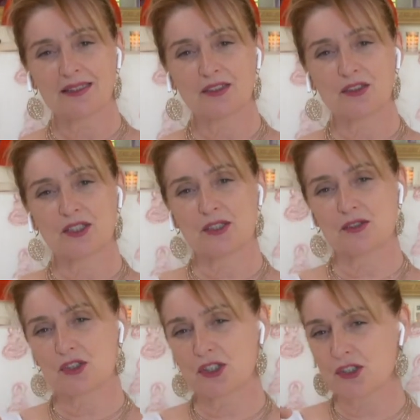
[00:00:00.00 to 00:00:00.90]
Should
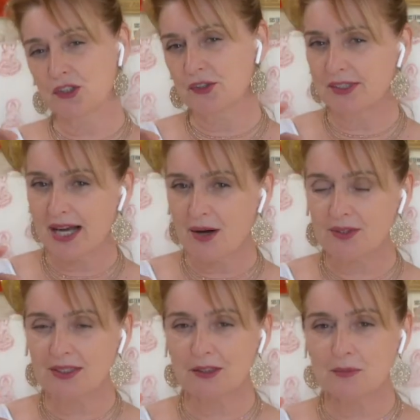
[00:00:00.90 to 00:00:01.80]
it turn
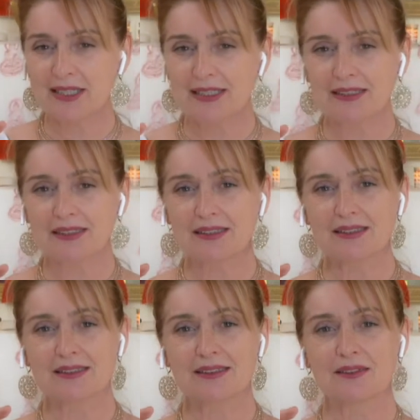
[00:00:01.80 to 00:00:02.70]
down a little bit?
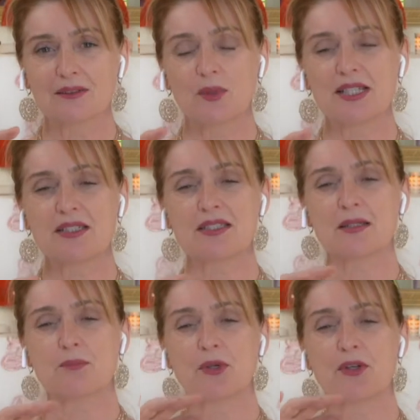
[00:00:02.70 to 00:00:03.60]
What's
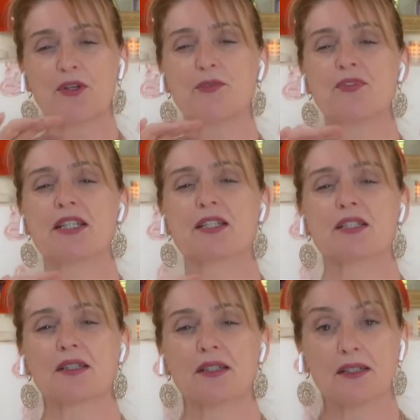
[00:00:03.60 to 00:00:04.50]
the
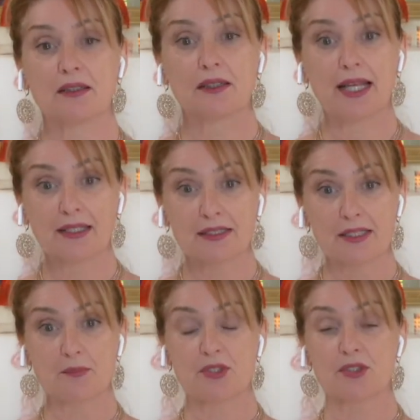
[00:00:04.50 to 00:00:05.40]
perfect light
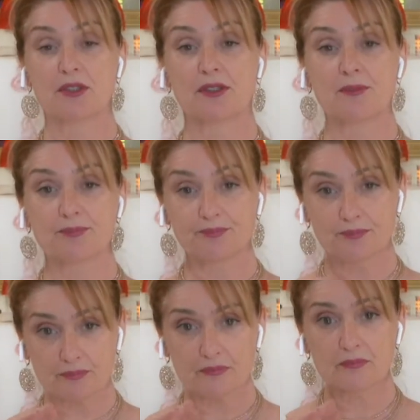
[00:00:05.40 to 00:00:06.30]
temperature
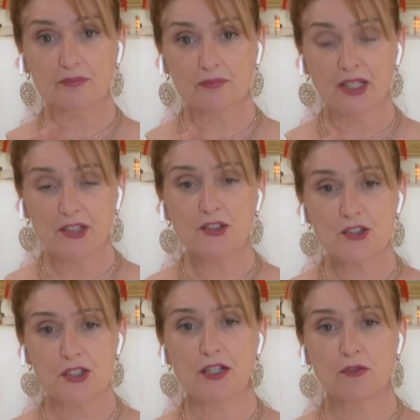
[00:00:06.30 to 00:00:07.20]
in
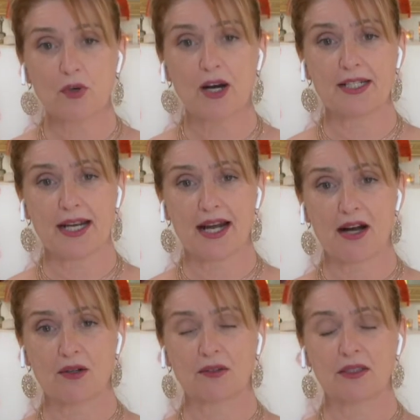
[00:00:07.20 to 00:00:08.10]
yourself right
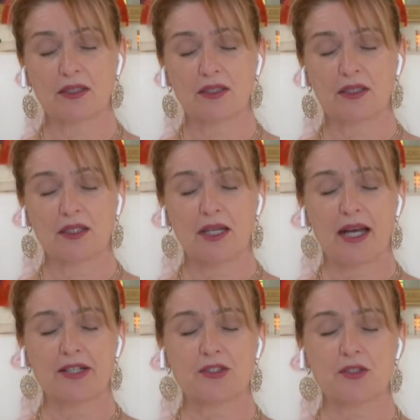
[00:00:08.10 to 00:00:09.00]
now?
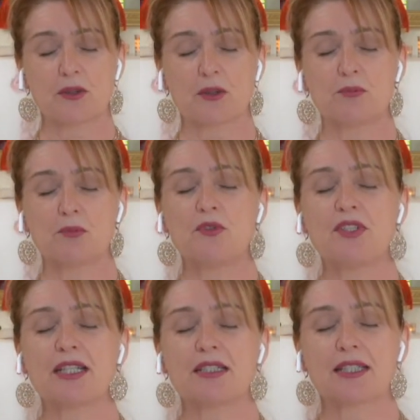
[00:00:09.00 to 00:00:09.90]
As you're
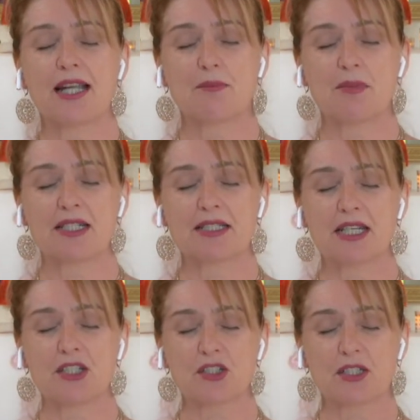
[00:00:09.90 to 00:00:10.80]
moving into that
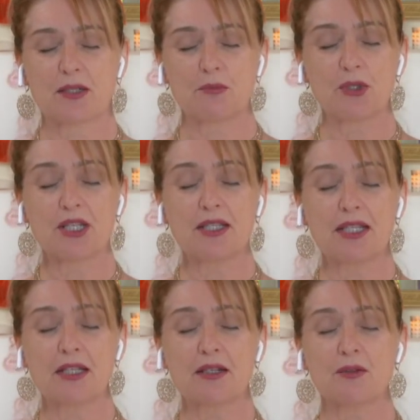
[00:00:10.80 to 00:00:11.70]
meditation and
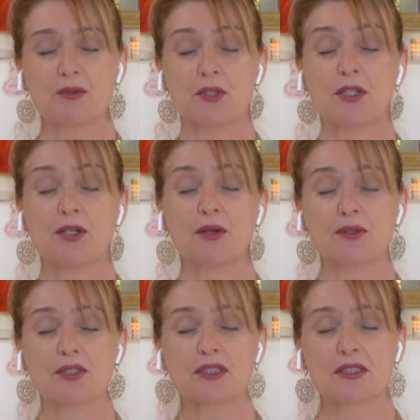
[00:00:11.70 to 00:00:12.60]
breathing through the
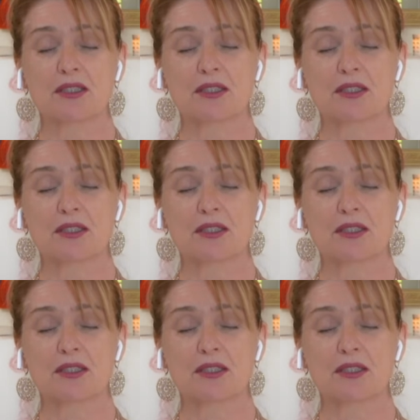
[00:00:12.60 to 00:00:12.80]
nose,